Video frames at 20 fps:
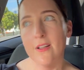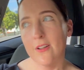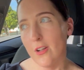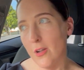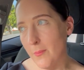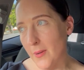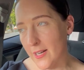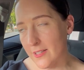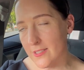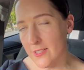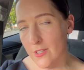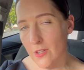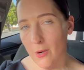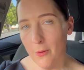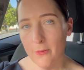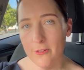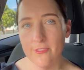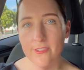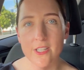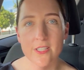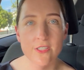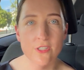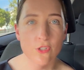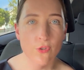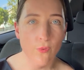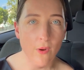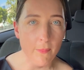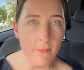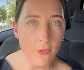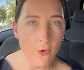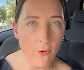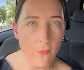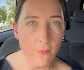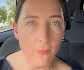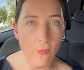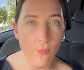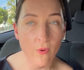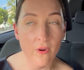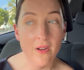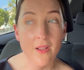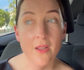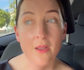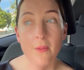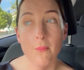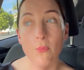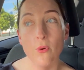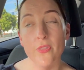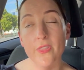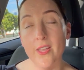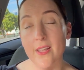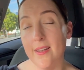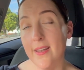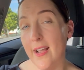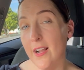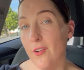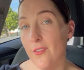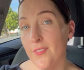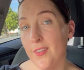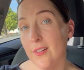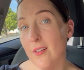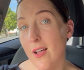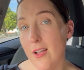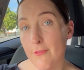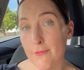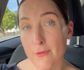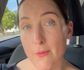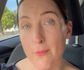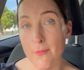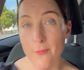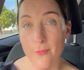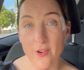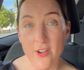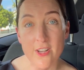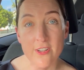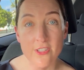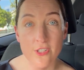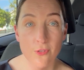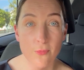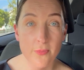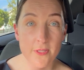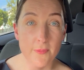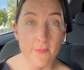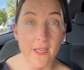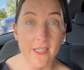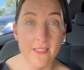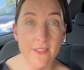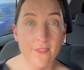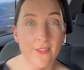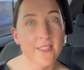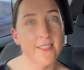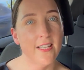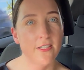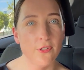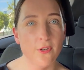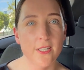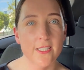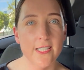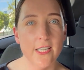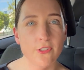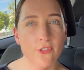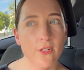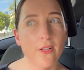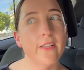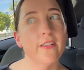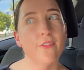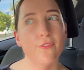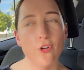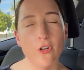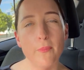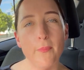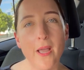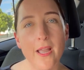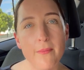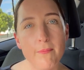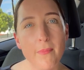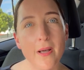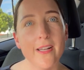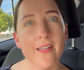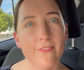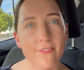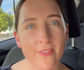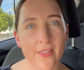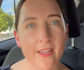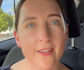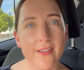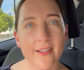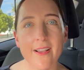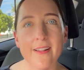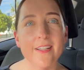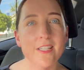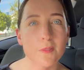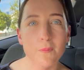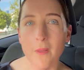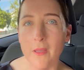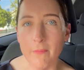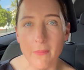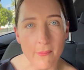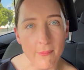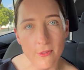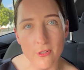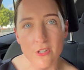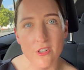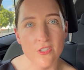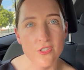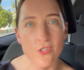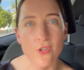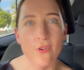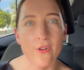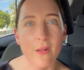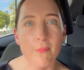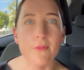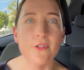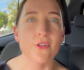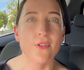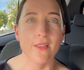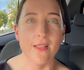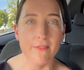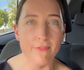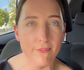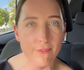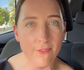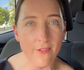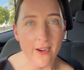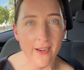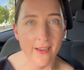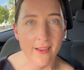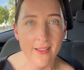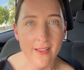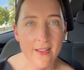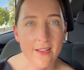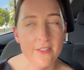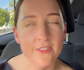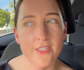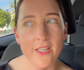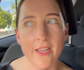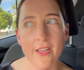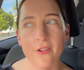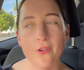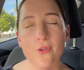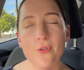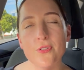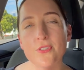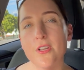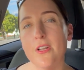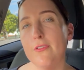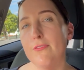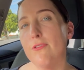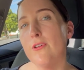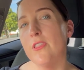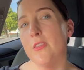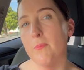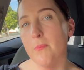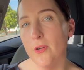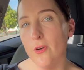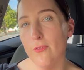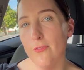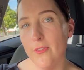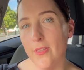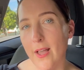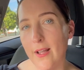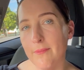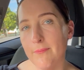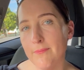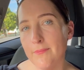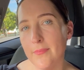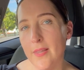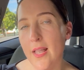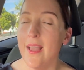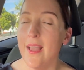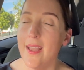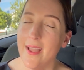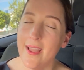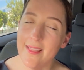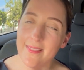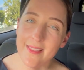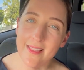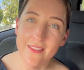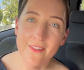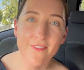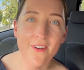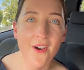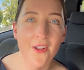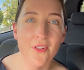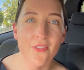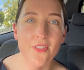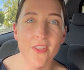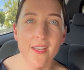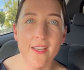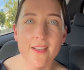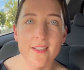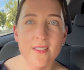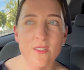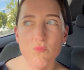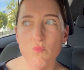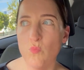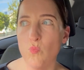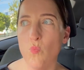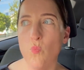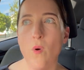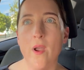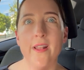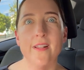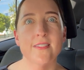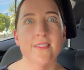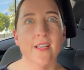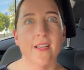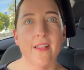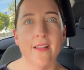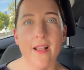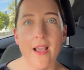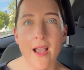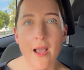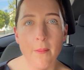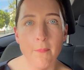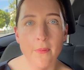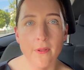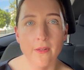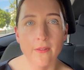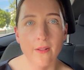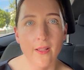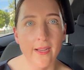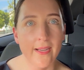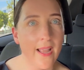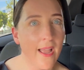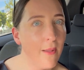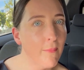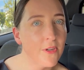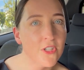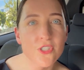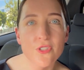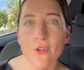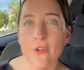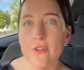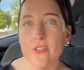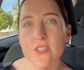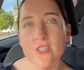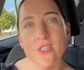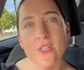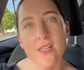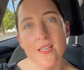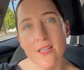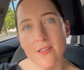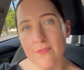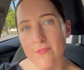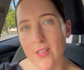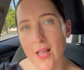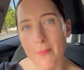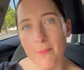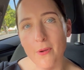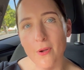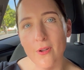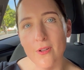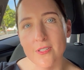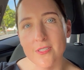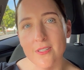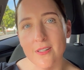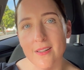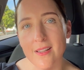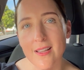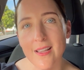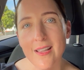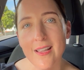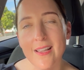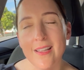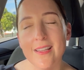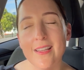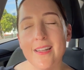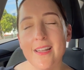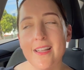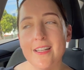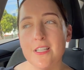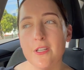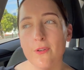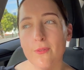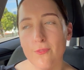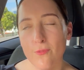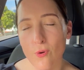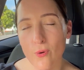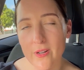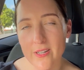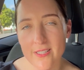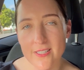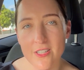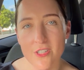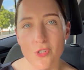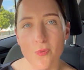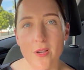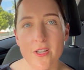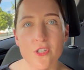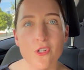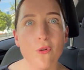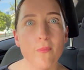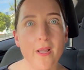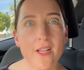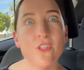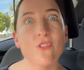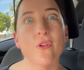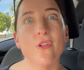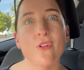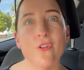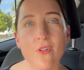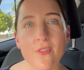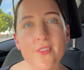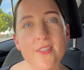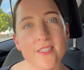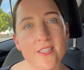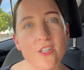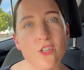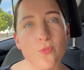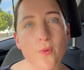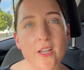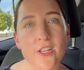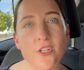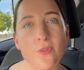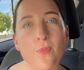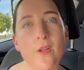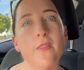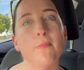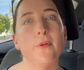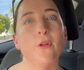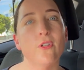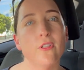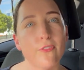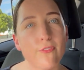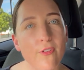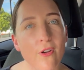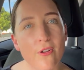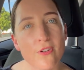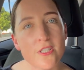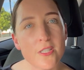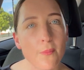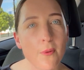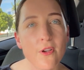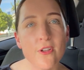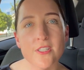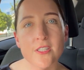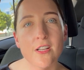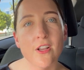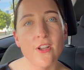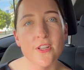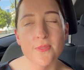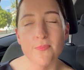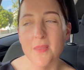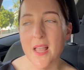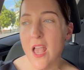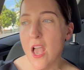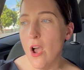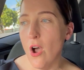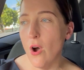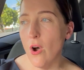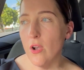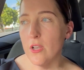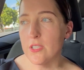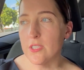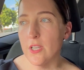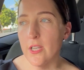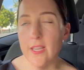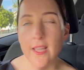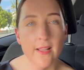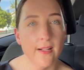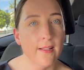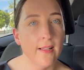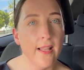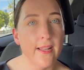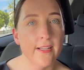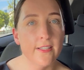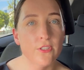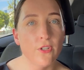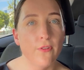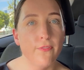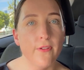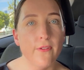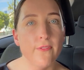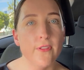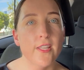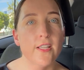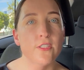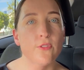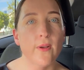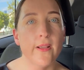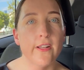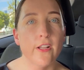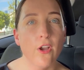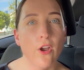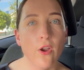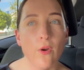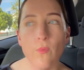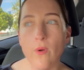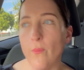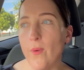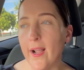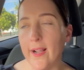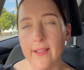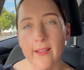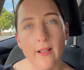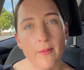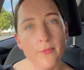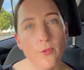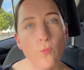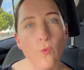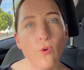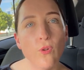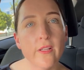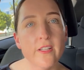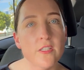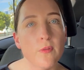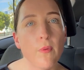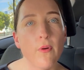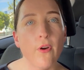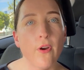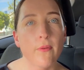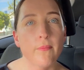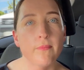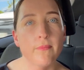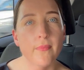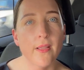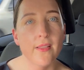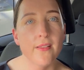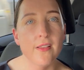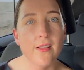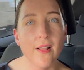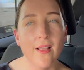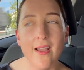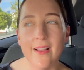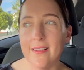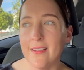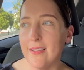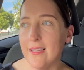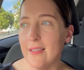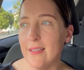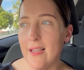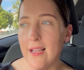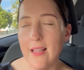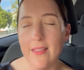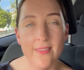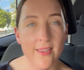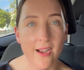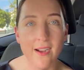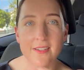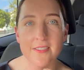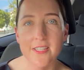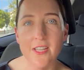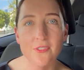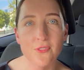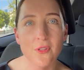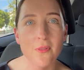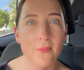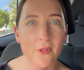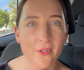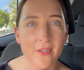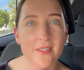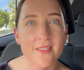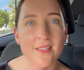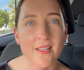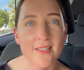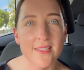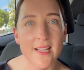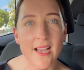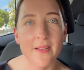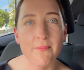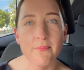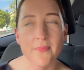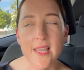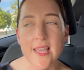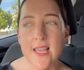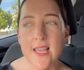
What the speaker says: go back to the office, do up the report, put their neck on the line from a professional perspective, etc., etc. Like, you've got to pay money for that. You can't expect people to just turn up and do that for free. So yeah, who's going to foot the bill for that? And then the final thing is, when's it going to happen? Like, how much notice do you give that person? You need to avoid a situation or make sure you're not in a situation where the builder phones the person and goes, oh, so yeah, cladding's off, everything's ready to go, we're whacking up the walling tomorrow. And you're like, the architect or the building designer's like,